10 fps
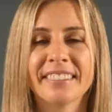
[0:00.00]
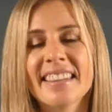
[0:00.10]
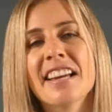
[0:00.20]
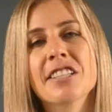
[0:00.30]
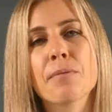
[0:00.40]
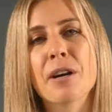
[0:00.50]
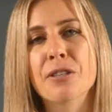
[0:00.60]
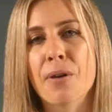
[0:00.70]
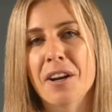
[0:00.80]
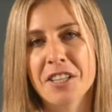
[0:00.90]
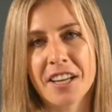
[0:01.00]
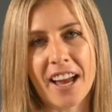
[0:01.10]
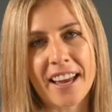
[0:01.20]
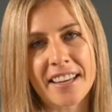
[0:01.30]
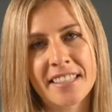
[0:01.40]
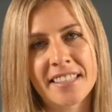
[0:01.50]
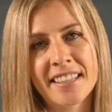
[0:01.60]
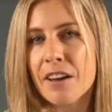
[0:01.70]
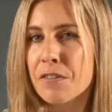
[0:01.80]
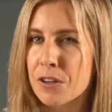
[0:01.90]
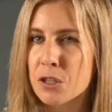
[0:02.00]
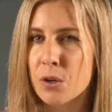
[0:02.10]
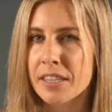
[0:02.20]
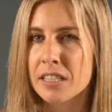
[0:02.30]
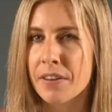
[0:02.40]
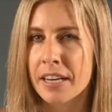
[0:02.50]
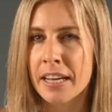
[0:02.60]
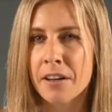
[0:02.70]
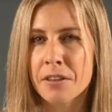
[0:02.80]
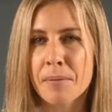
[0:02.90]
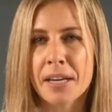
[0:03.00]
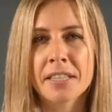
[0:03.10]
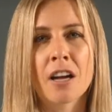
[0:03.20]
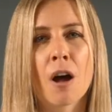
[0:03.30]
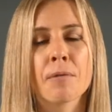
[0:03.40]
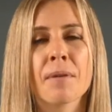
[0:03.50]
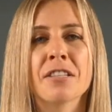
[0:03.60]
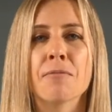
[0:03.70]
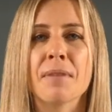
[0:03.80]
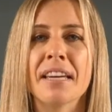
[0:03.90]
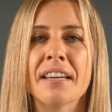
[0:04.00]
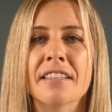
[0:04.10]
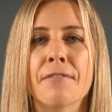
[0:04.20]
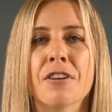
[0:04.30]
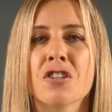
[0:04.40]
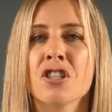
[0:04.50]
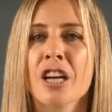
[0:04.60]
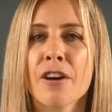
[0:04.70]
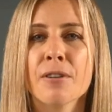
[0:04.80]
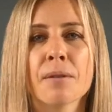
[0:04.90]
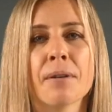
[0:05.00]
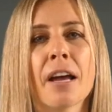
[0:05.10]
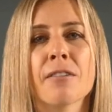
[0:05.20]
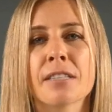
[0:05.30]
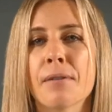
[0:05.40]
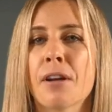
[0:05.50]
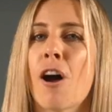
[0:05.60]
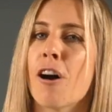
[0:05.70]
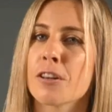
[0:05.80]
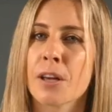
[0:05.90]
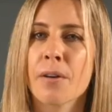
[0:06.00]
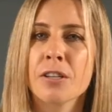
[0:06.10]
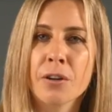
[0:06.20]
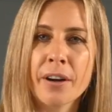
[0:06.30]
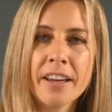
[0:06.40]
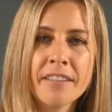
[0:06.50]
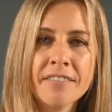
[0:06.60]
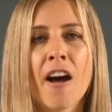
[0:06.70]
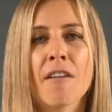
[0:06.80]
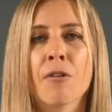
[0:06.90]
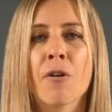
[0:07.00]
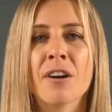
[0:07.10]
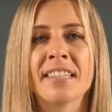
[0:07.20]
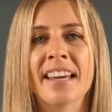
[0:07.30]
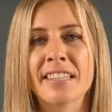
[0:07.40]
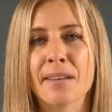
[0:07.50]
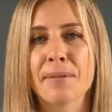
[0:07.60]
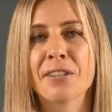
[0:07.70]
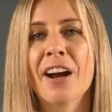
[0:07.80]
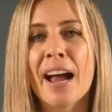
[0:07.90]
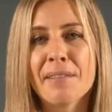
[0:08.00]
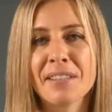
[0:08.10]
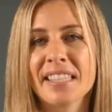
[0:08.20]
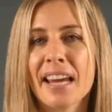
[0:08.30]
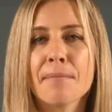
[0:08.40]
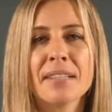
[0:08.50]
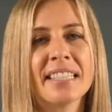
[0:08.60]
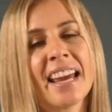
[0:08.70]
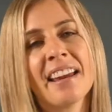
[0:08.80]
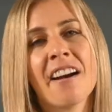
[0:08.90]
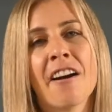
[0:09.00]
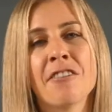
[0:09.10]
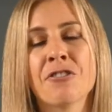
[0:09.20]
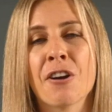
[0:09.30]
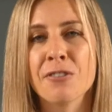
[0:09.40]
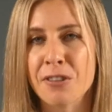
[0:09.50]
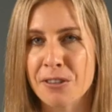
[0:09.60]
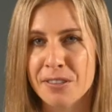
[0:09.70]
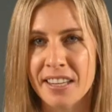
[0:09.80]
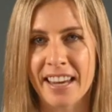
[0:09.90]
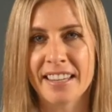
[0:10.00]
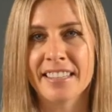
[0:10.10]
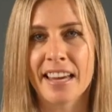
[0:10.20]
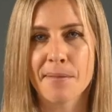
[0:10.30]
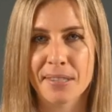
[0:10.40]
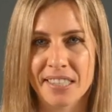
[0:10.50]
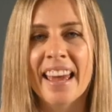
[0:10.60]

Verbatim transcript: Thanks so much for watching, guys. If you enjoyed this video, the biggest compliment to me is if you could share it with someone else that would also enjoy it. Of course, hit subscribe to stay up to date on drone news and tips.